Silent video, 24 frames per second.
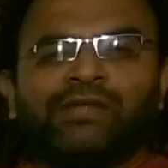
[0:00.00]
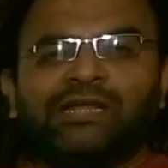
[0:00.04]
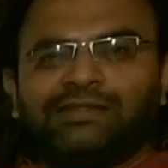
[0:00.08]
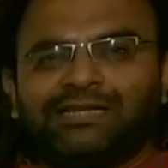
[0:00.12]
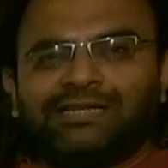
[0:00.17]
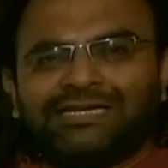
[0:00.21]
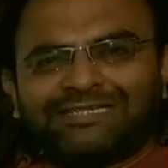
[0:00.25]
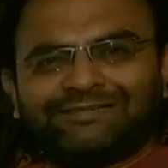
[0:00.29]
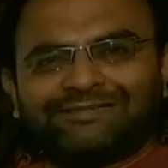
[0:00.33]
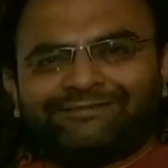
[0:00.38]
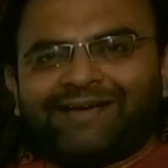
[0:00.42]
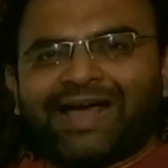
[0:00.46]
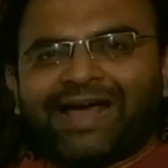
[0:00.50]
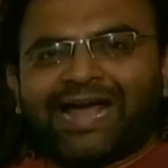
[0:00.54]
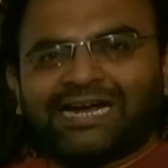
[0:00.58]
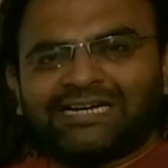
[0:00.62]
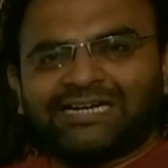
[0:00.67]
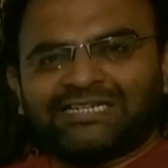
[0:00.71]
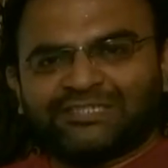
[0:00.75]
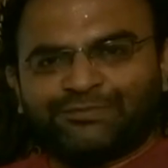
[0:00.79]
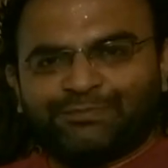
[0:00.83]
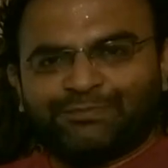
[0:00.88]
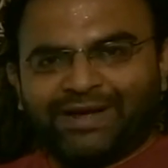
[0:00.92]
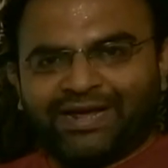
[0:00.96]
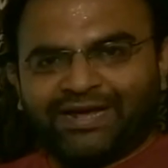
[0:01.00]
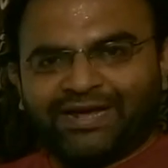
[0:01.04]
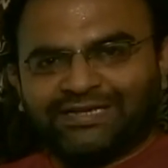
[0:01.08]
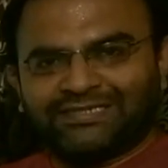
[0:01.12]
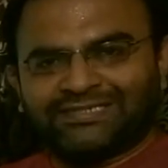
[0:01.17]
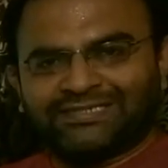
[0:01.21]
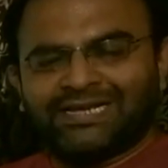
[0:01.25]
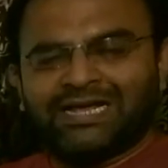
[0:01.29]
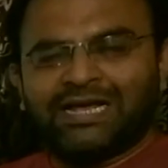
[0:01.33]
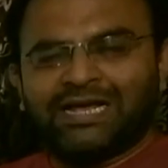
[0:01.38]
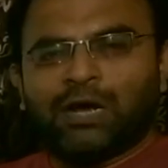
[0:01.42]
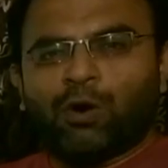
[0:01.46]
This vacant
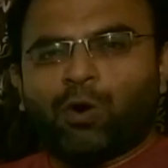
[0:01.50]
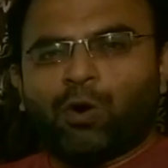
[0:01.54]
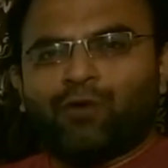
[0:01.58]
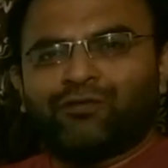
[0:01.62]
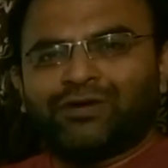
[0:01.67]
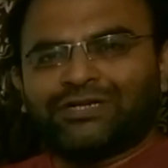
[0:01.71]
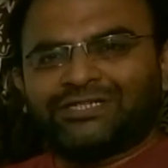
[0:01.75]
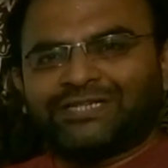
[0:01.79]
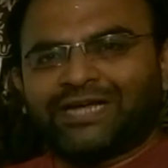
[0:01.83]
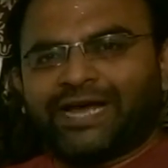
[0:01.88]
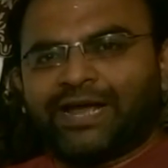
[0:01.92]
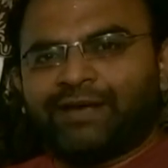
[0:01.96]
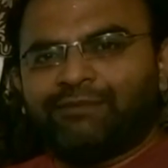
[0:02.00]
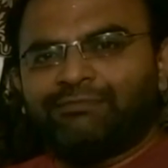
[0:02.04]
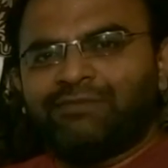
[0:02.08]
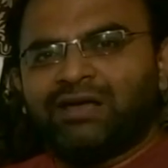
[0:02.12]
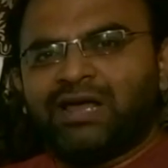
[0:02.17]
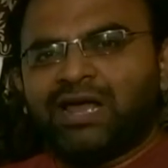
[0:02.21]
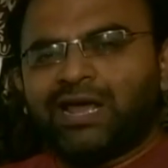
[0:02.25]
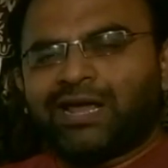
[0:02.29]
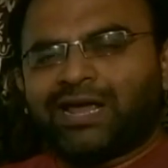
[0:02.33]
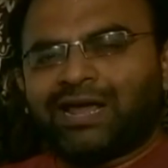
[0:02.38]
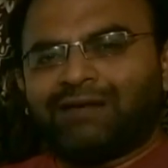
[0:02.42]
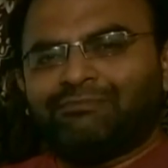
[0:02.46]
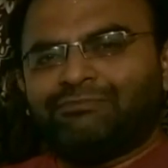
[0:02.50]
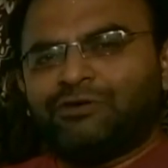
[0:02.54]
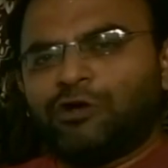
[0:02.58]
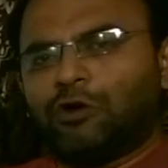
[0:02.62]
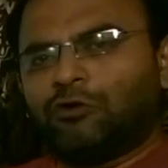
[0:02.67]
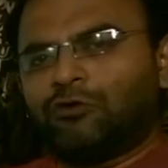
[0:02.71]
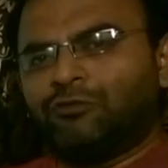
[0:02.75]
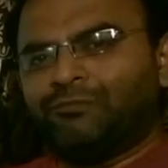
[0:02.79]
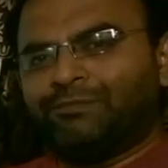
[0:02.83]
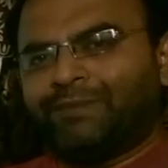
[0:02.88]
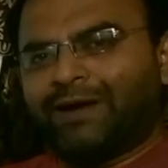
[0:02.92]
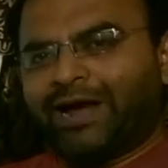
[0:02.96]
space over time can be
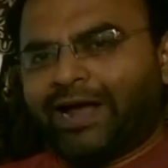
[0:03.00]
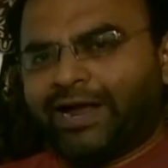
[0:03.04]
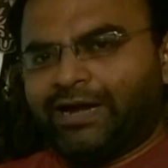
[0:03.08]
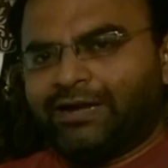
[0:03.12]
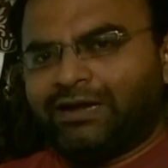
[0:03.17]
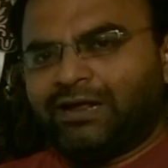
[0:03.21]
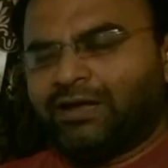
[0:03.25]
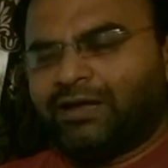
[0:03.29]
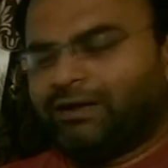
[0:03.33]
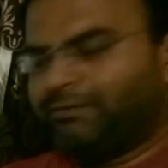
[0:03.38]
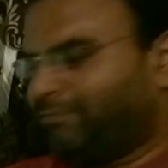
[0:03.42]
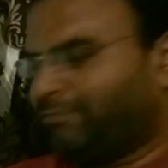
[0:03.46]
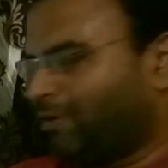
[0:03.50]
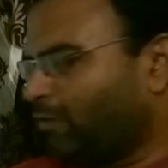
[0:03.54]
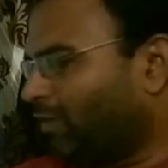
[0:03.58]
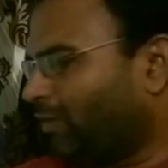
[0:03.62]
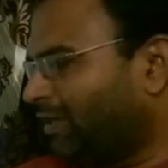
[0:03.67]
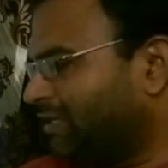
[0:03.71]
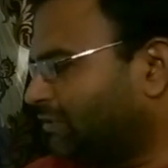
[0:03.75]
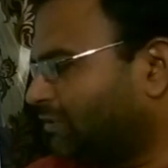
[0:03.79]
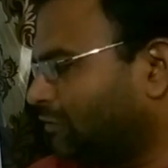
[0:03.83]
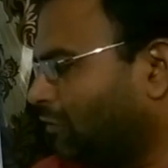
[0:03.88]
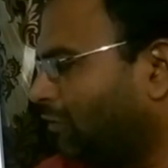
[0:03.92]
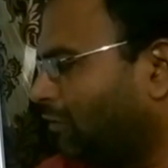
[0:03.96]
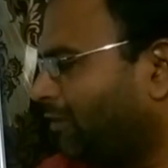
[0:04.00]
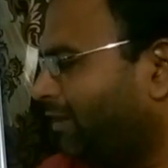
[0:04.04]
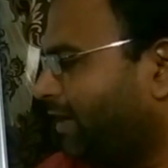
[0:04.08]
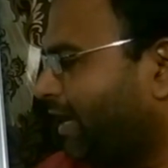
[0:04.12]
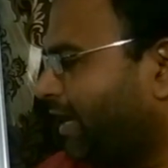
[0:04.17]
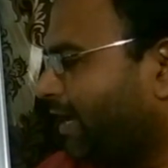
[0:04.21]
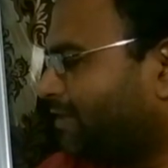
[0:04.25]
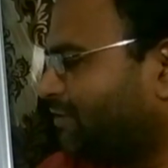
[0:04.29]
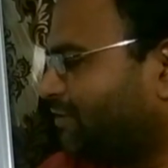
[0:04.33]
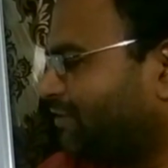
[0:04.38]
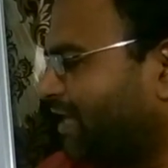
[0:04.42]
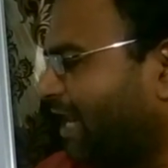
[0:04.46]
occupied by what is called
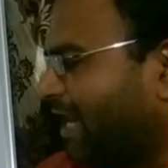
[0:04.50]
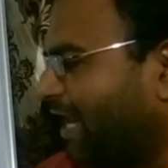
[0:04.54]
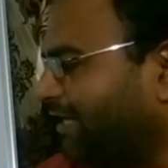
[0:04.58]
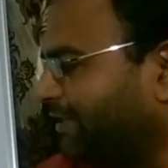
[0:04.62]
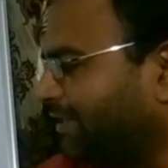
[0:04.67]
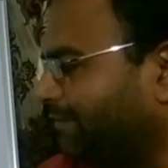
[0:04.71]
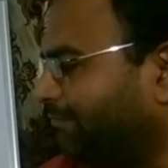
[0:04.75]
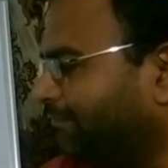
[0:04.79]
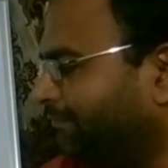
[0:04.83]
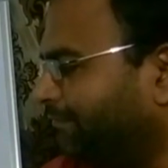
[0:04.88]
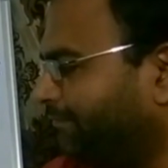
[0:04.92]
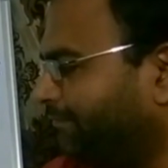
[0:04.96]
nitrogen atom.